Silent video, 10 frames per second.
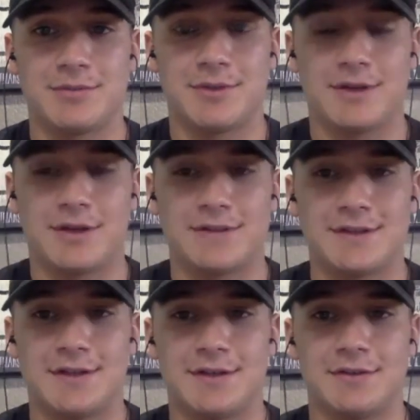I
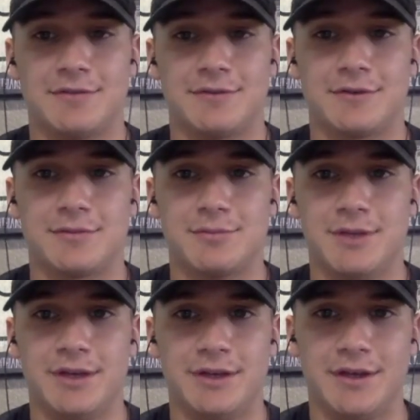said it on the first
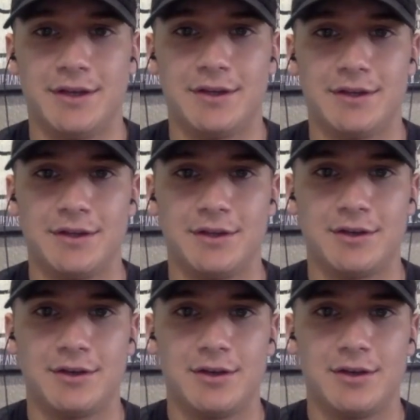media day of the year.